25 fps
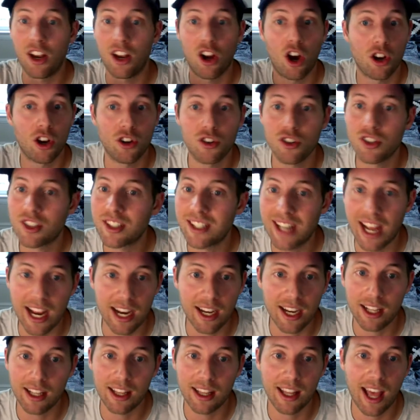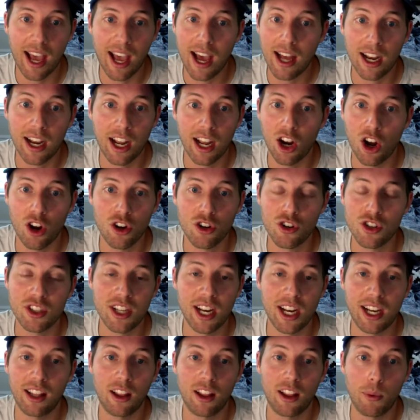and understanding that, and
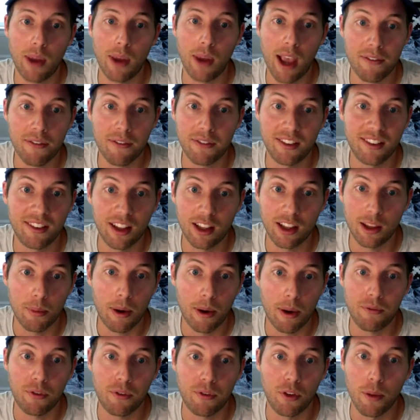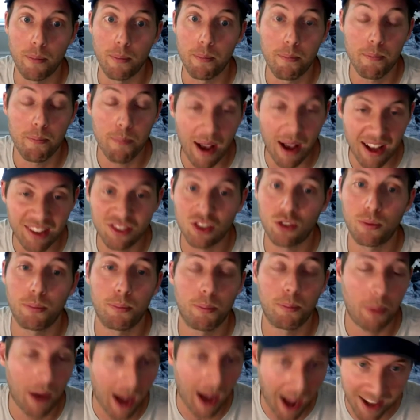understanding that we have to set them up for the best
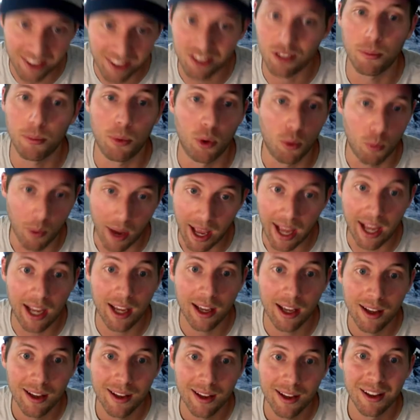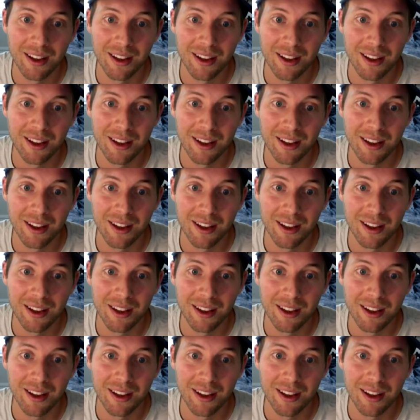possible way.